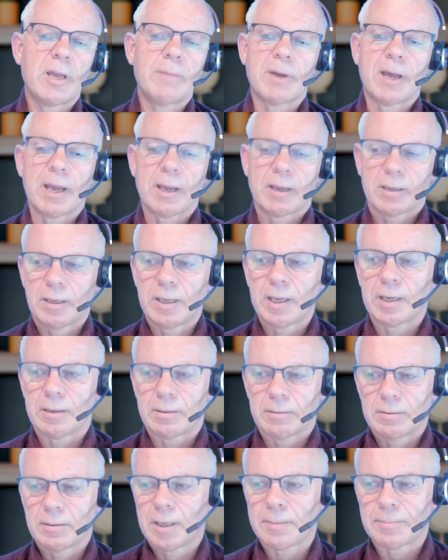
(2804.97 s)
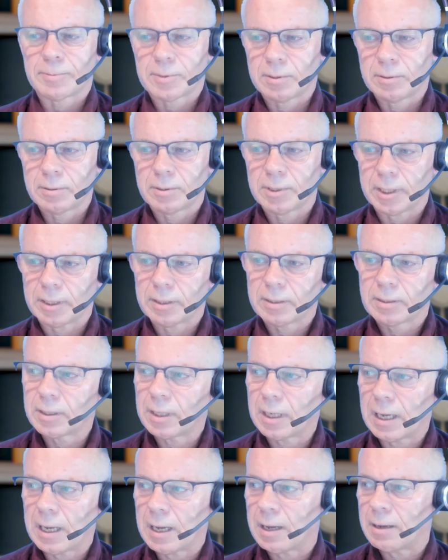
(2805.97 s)
back. Yeah, absolutely.
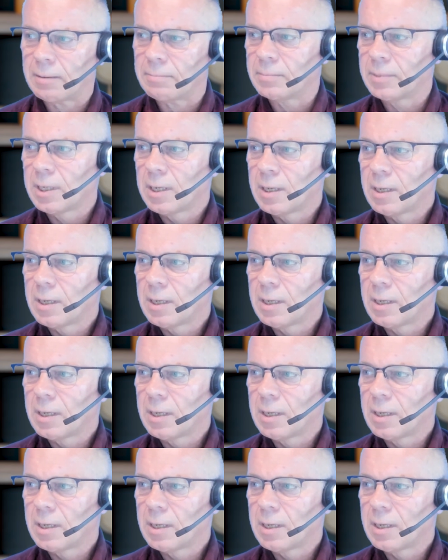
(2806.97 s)
Let me